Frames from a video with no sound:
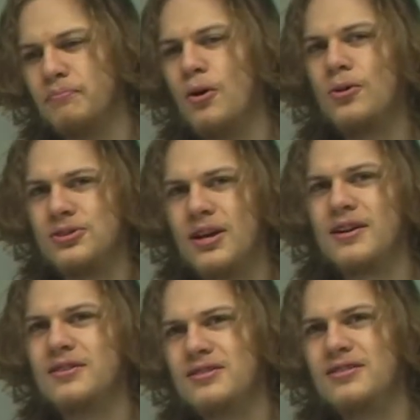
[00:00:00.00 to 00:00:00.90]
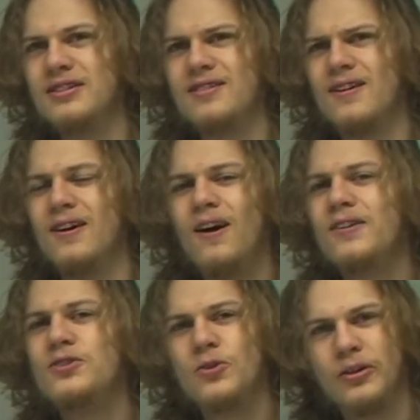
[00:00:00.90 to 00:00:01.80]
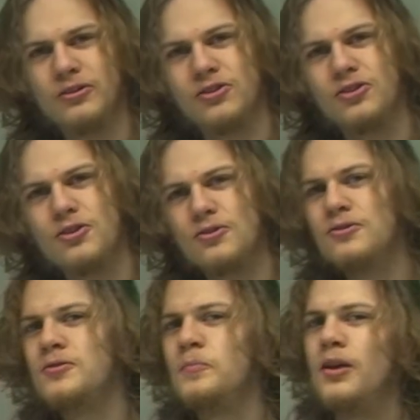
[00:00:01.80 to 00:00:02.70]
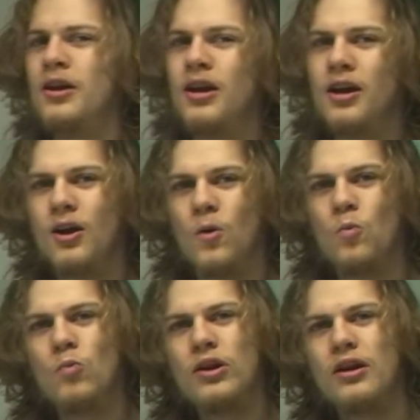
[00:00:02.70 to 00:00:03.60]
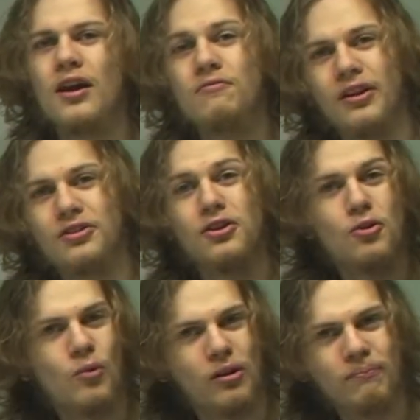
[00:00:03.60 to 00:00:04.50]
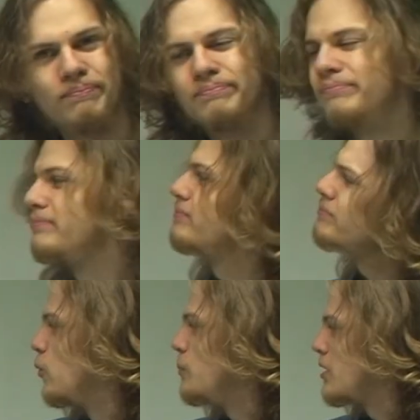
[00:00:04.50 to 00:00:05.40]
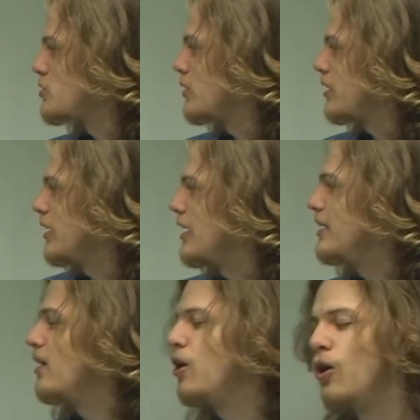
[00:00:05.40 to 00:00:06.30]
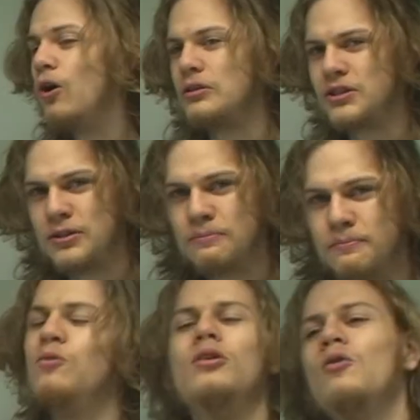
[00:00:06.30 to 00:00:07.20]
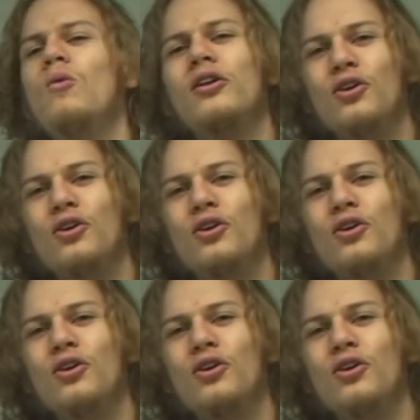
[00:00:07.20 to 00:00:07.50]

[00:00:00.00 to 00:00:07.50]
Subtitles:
per seconds is a hard unit to use, we invented a new one. We measure it in hertz, where 1